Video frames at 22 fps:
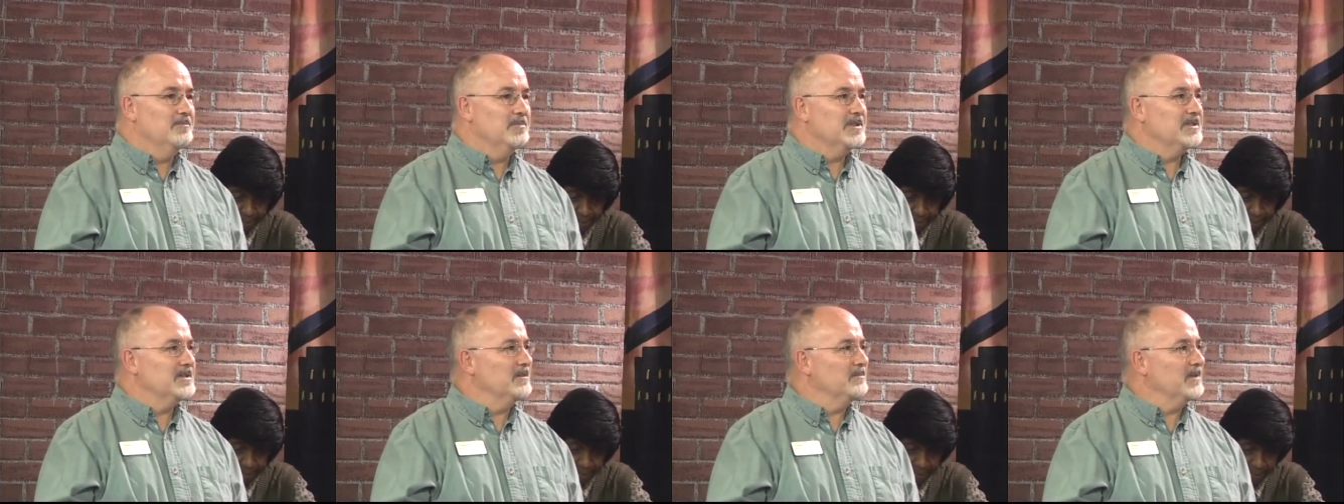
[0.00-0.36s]

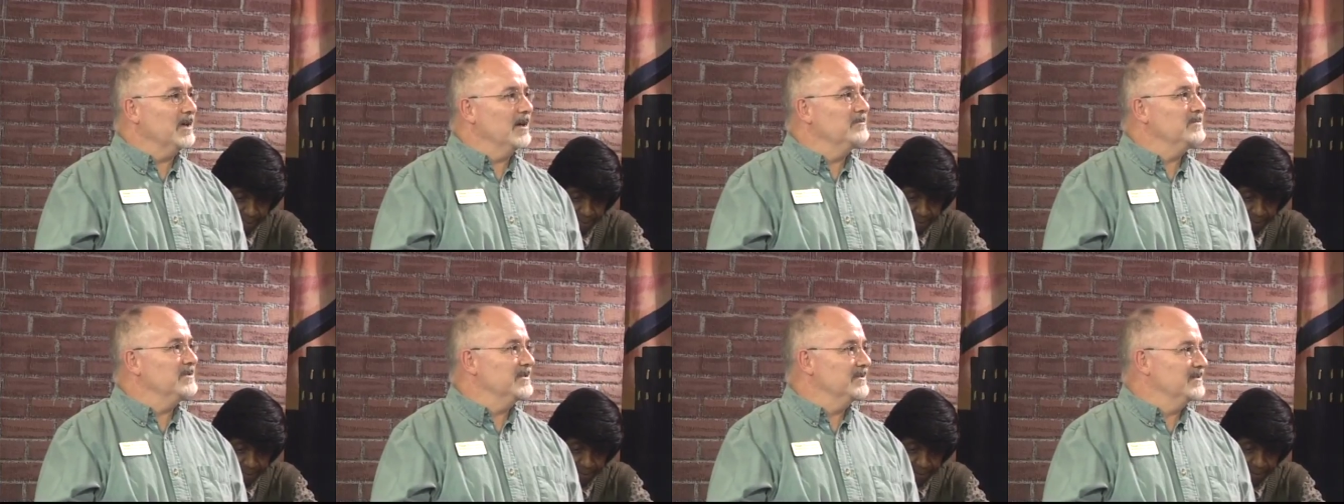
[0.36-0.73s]
but
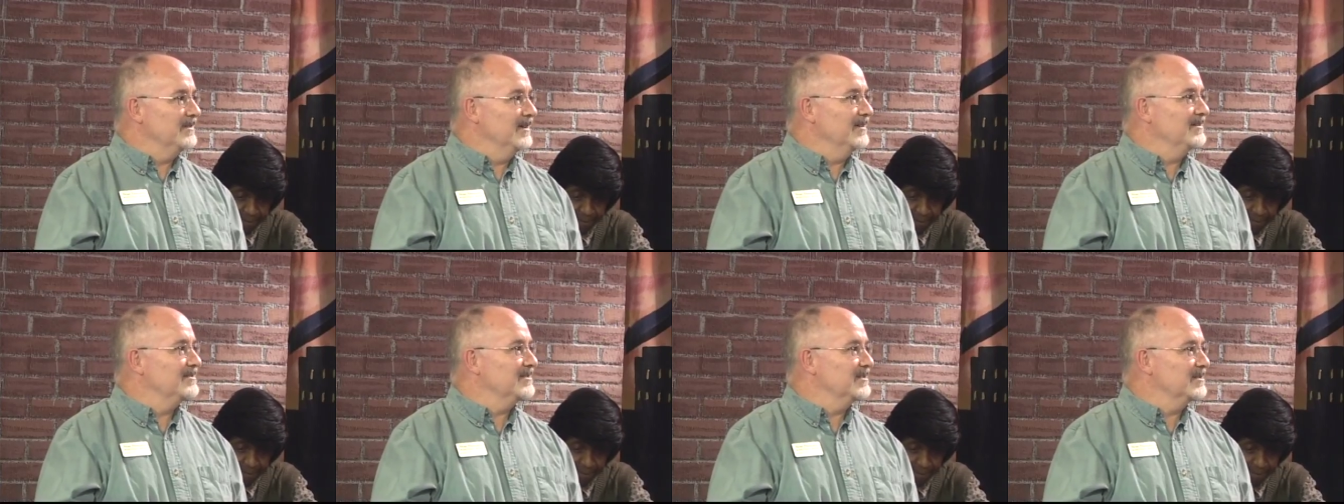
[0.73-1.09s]
sometimes it's
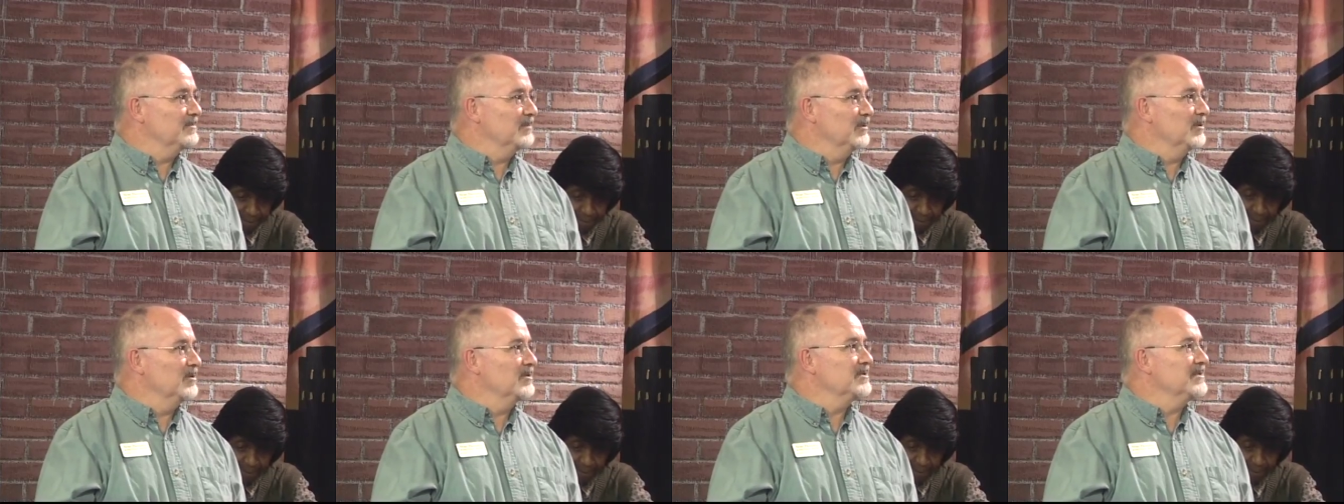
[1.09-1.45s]
nice to
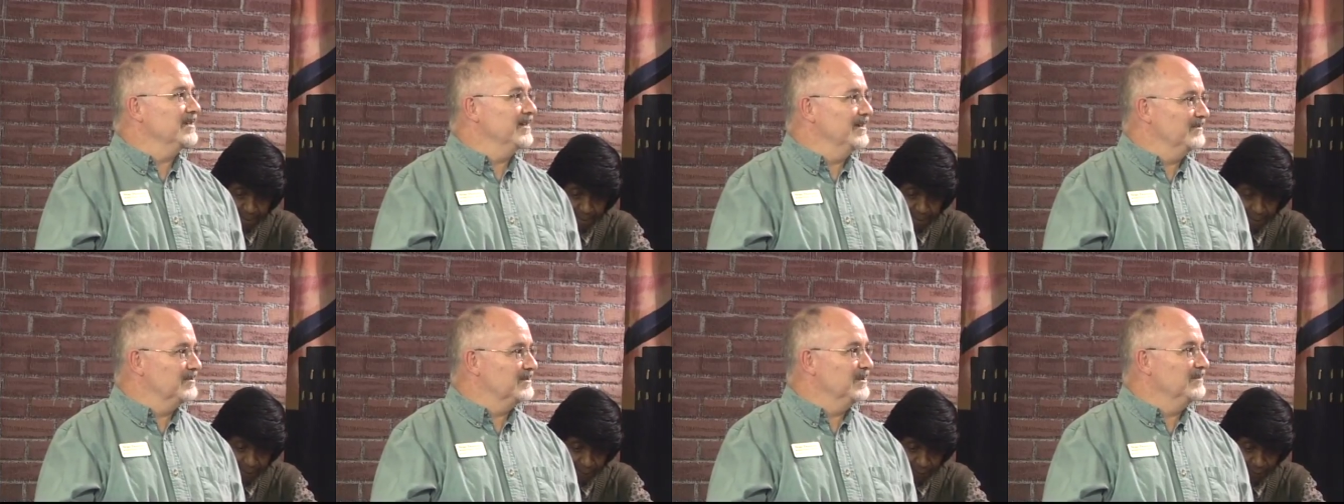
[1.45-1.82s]
splurge and
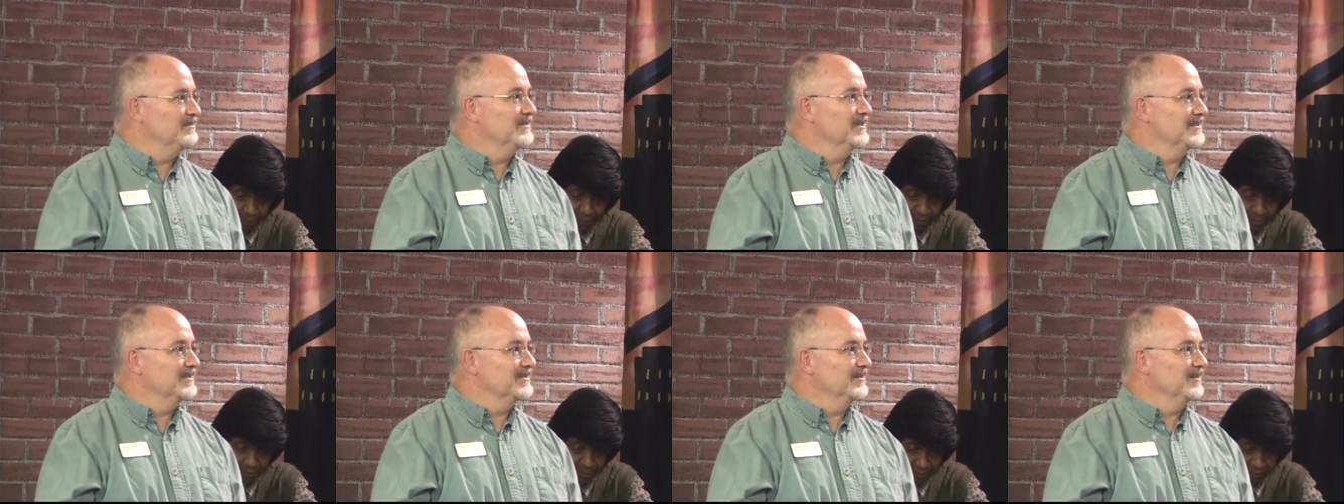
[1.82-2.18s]
have something
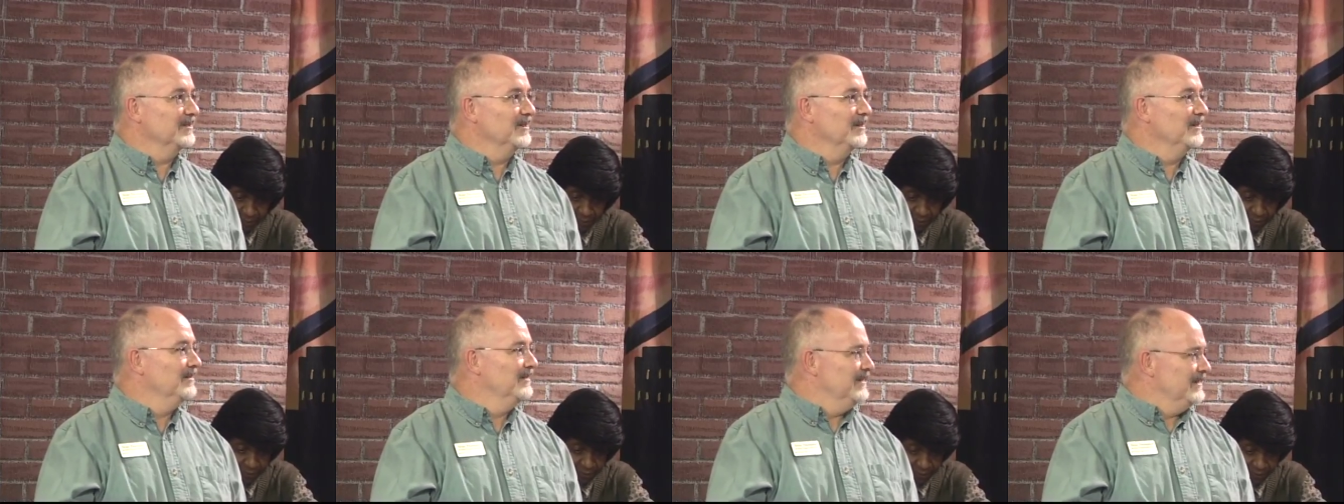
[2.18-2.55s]
that's a
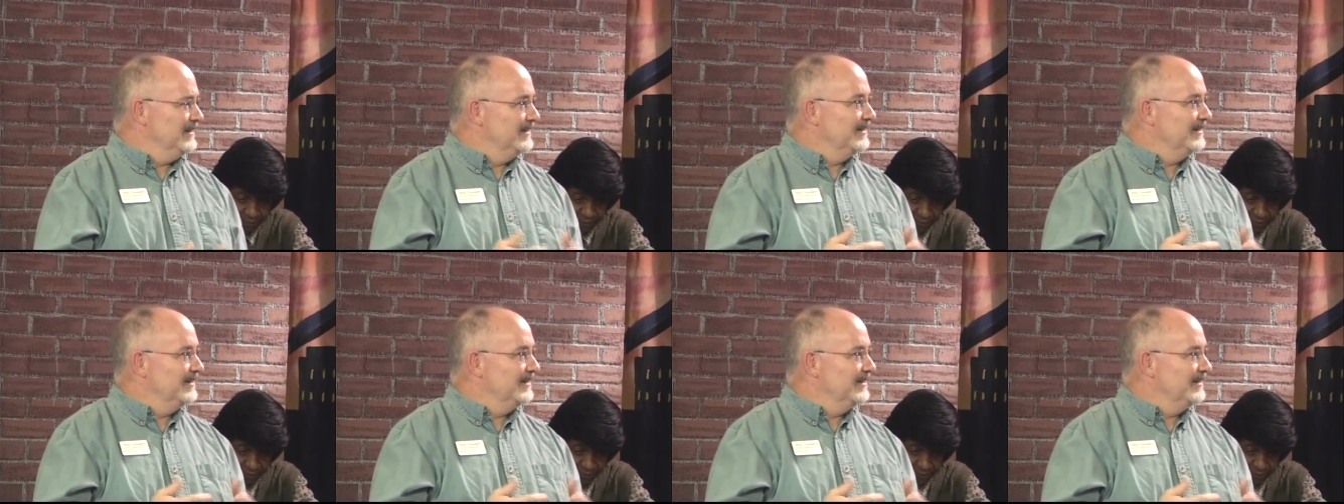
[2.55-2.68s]
little